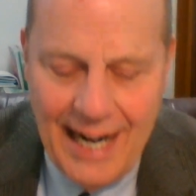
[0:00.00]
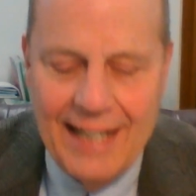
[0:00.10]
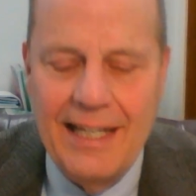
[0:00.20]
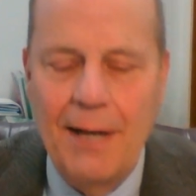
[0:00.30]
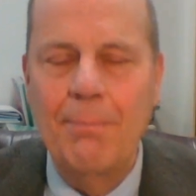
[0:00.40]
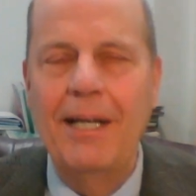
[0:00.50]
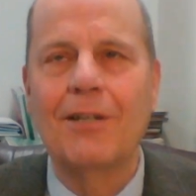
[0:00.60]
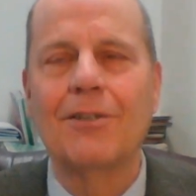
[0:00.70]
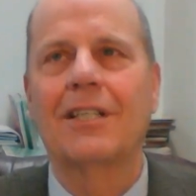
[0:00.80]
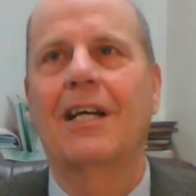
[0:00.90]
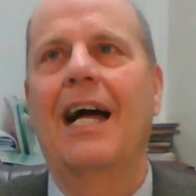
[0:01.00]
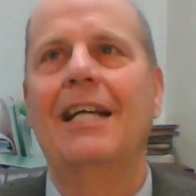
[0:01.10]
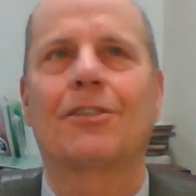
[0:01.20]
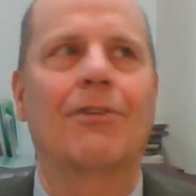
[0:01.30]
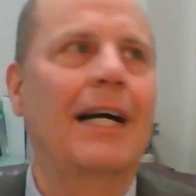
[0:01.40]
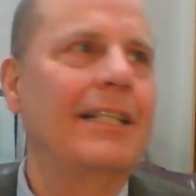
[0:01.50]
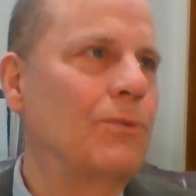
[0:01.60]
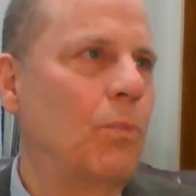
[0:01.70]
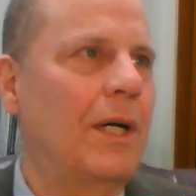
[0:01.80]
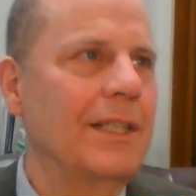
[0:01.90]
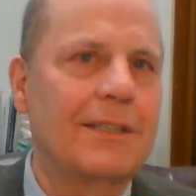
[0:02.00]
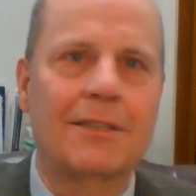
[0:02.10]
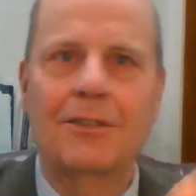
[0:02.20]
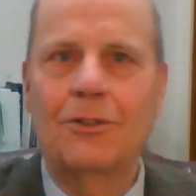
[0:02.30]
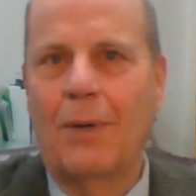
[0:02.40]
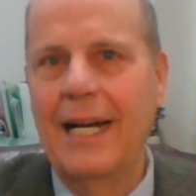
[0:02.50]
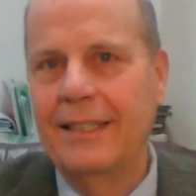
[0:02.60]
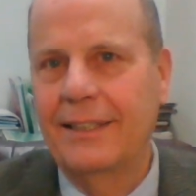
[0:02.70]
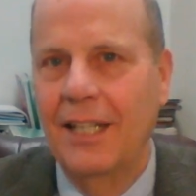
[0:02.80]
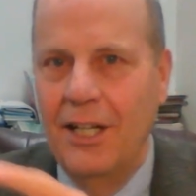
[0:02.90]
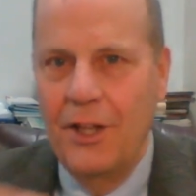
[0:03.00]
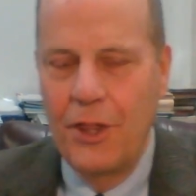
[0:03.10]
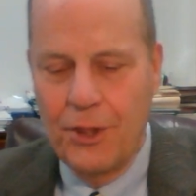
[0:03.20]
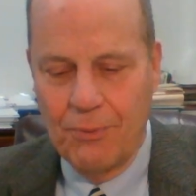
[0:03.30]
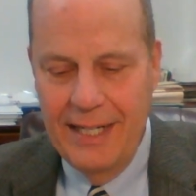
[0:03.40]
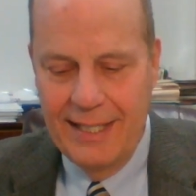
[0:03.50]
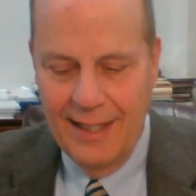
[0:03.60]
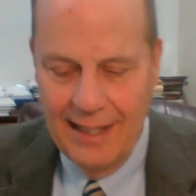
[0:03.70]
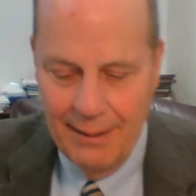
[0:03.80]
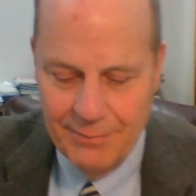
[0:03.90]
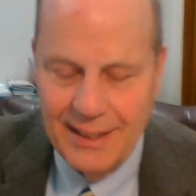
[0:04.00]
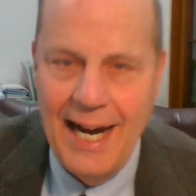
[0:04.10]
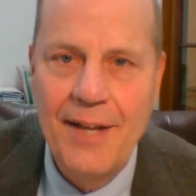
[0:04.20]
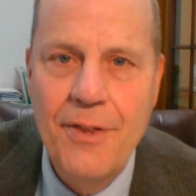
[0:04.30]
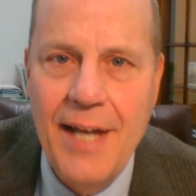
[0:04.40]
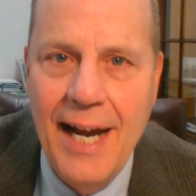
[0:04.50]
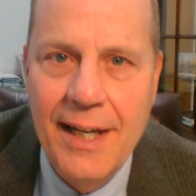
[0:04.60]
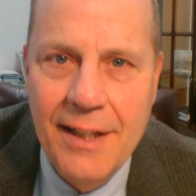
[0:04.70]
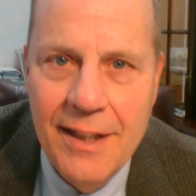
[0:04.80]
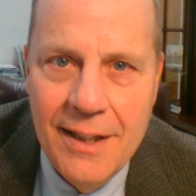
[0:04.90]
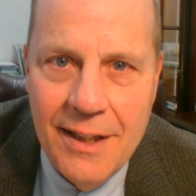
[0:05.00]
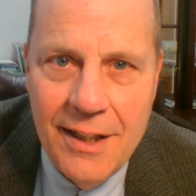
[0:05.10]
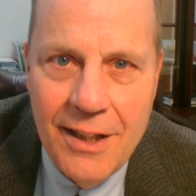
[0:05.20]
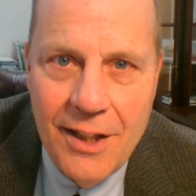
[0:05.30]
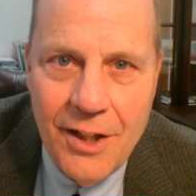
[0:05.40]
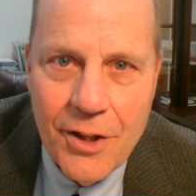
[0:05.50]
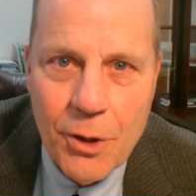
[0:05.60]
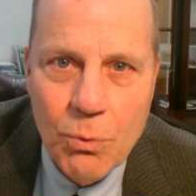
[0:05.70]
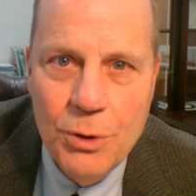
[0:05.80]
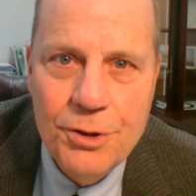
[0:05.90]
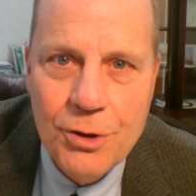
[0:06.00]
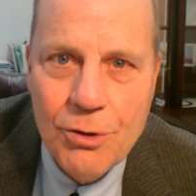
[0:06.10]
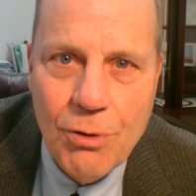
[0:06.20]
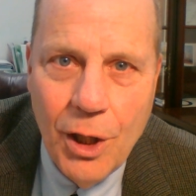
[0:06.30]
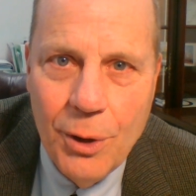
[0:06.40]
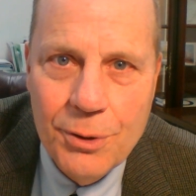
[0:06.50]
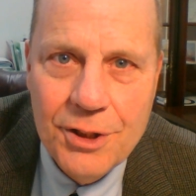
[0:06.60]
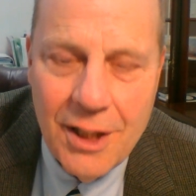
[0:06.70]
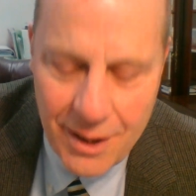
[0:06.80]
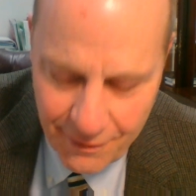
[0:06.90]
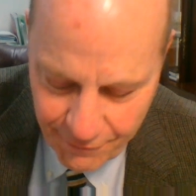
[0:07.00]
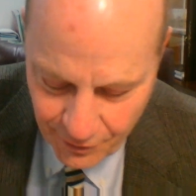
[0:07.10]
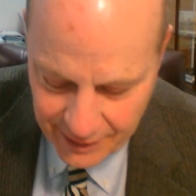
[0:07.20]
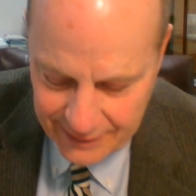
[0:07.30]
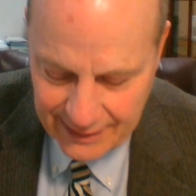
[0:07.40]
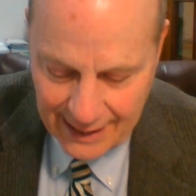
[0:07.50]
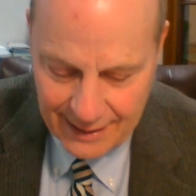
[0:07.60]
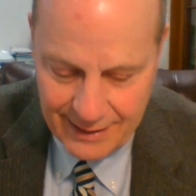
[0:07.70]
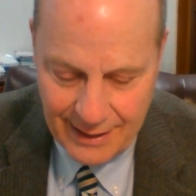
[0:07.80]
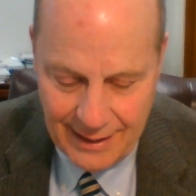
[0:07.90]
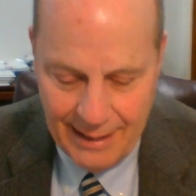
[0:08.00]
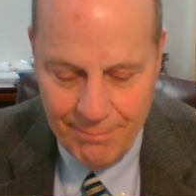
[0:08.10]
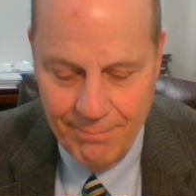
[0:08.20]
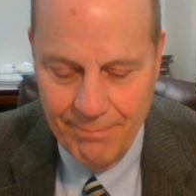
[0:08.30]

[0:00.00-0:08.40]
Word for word: And then Peter denies Christ once, twice, three times, and then the rooster crows for the second time.